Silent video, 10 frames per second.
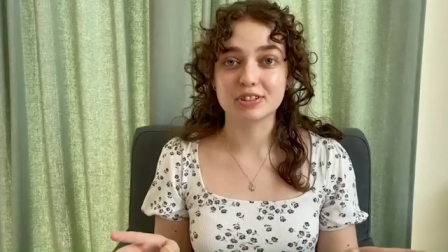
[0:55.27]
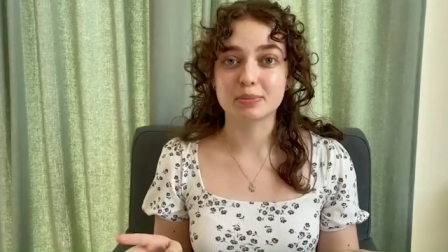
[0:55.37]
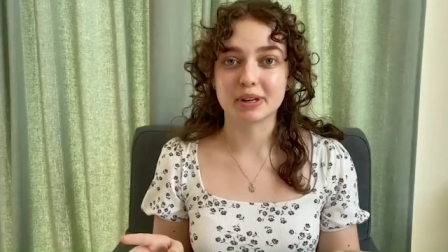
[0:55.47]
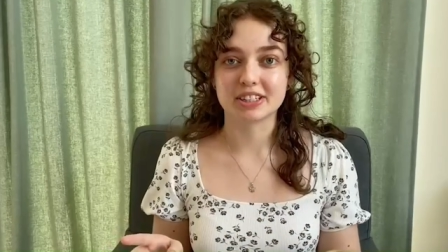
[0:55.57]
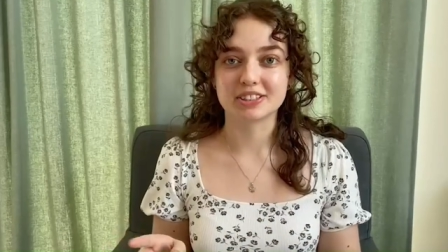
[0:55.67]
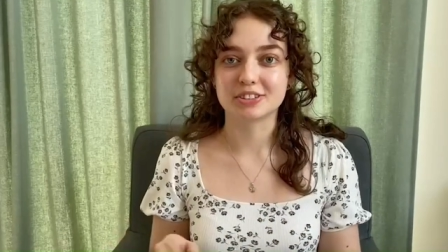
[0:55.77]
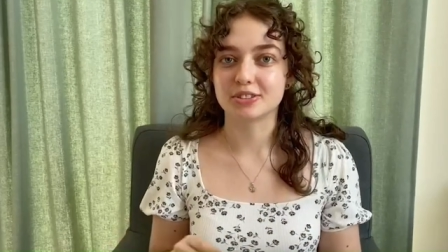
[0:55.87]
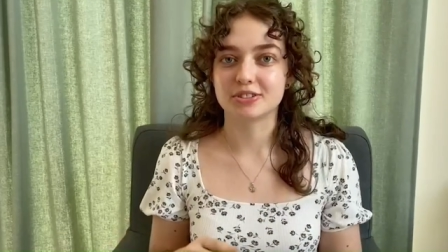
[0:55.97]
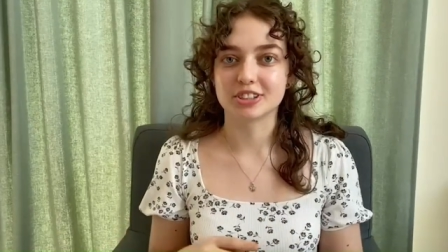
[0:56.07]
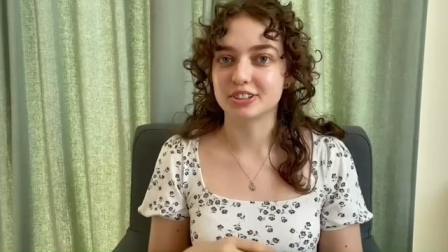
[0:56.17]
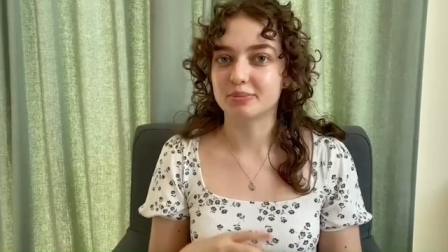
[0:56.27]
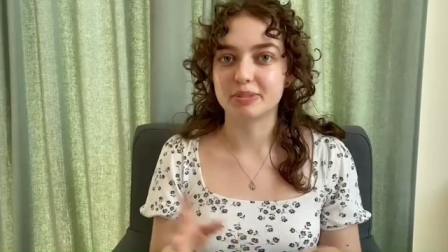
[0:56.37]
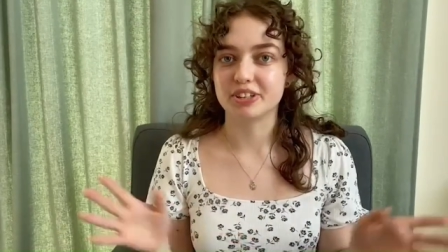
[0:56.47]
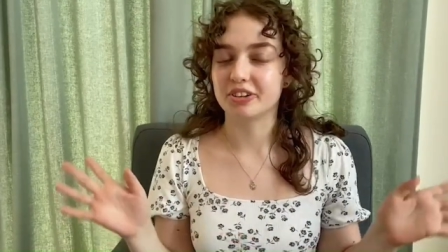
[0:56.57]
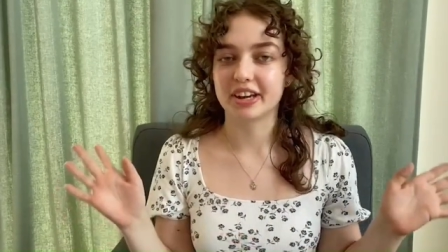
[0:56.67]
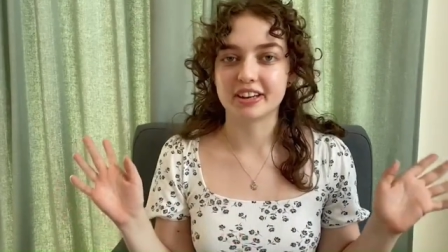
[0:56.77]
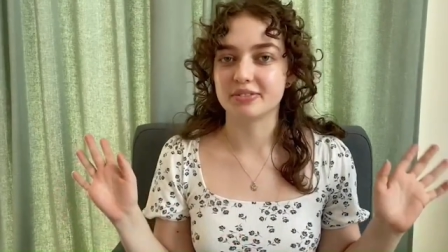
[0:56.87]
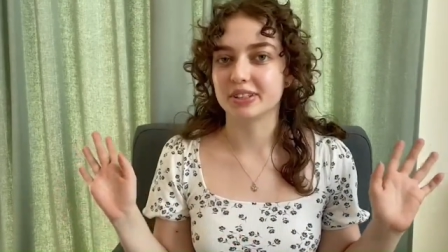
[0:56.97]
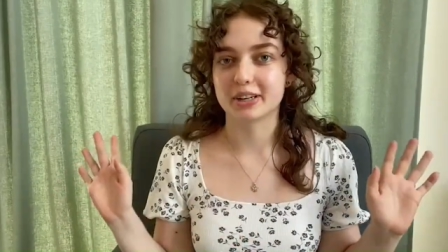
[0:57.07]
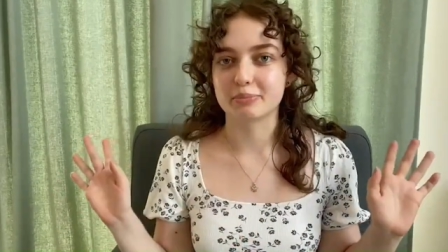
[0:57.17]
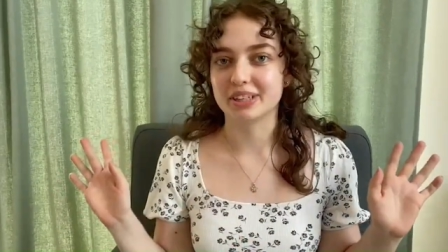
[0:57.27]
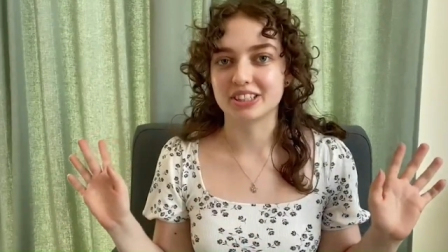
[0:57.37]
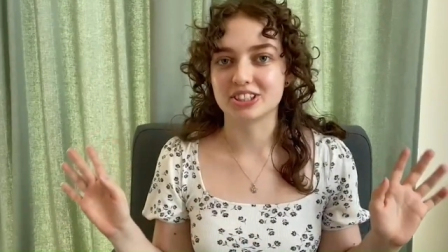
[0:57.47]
space to just be creative without being